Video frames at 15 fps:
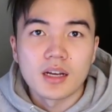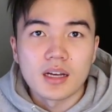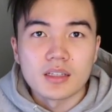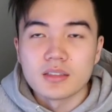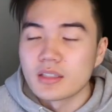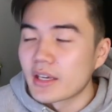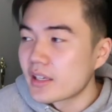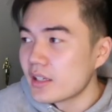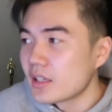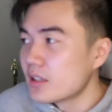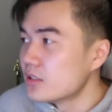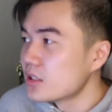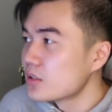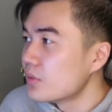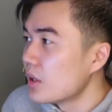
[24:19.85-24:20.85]
it
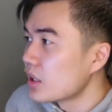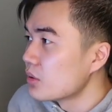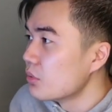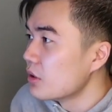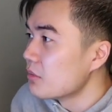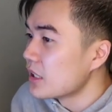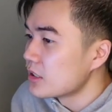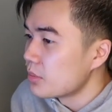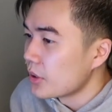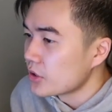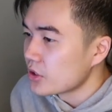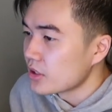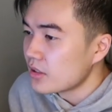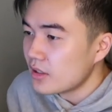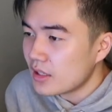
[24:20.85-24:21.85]
could just fucking win Best
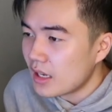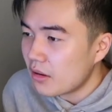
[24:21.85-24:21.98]
Picture.